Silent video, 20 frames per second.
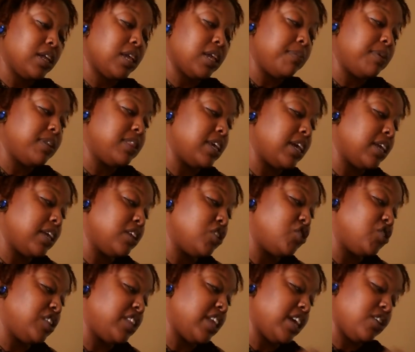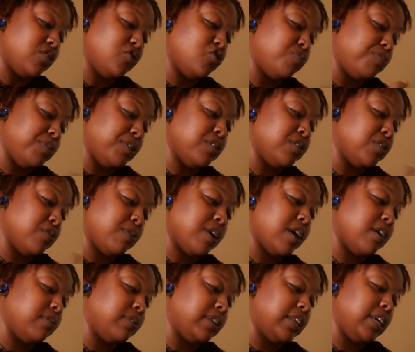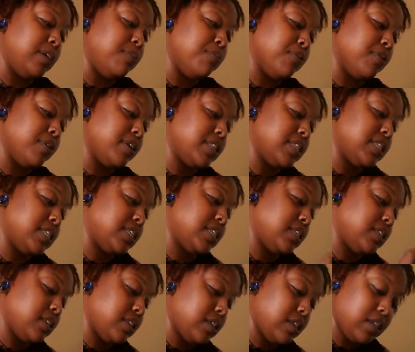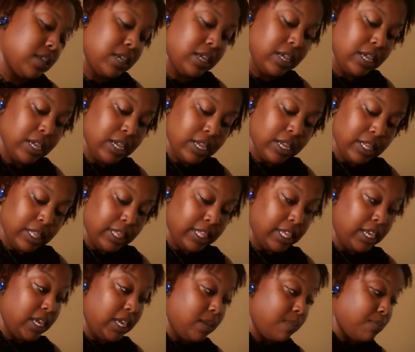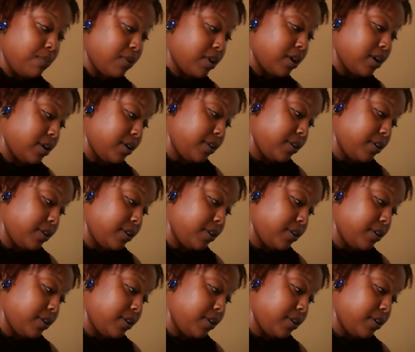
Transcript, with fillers: Give me the energy. Thank you, Spirit of my Libra. Libra.